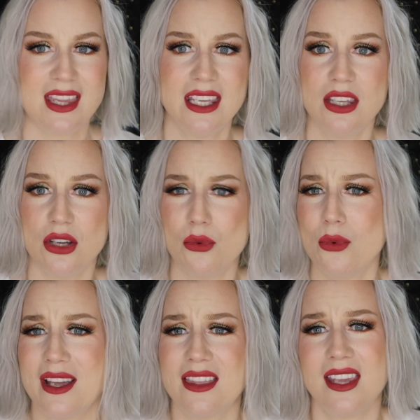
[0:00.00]
Thank you.
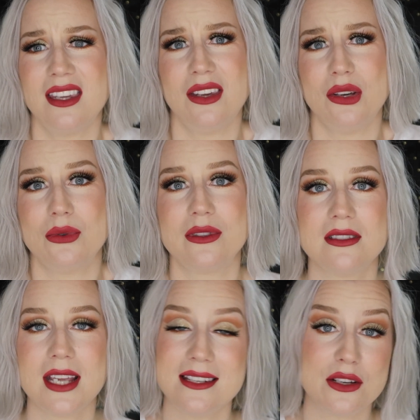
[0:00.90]
Why thank you?
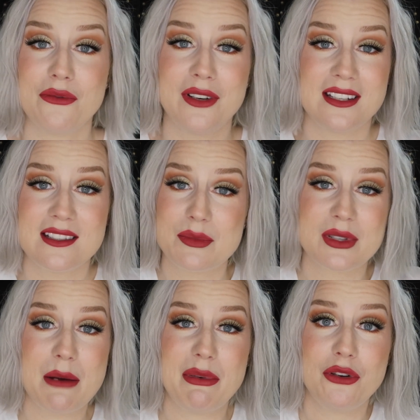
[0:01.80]
And don't forget to
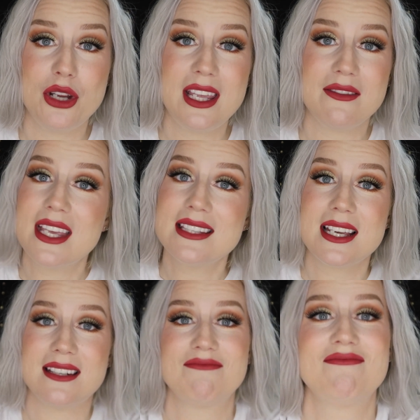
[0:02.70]
subscribe before you leave. That's
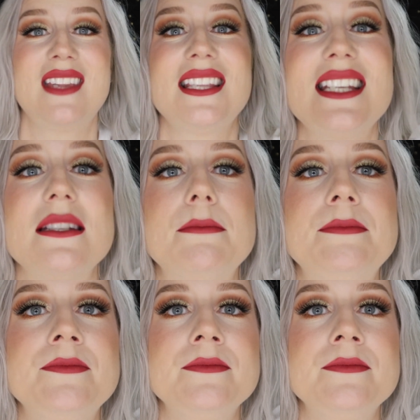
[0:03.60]
it. That's it.